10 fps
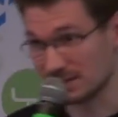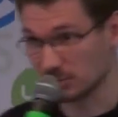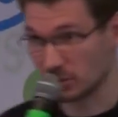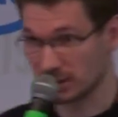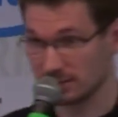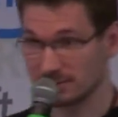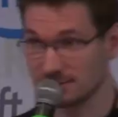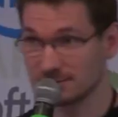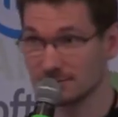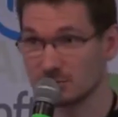pocket
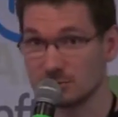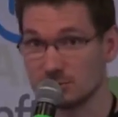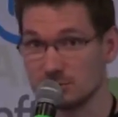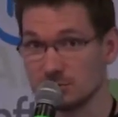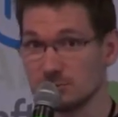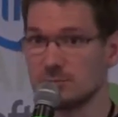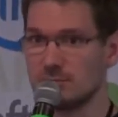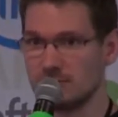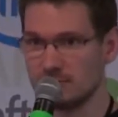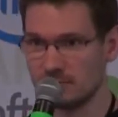to
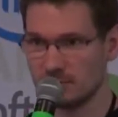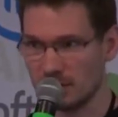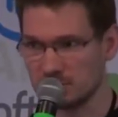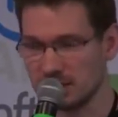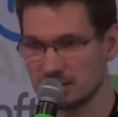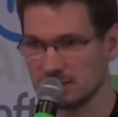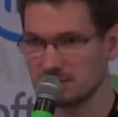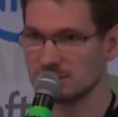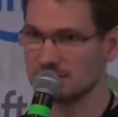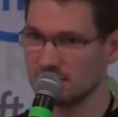update
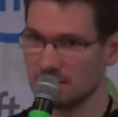it,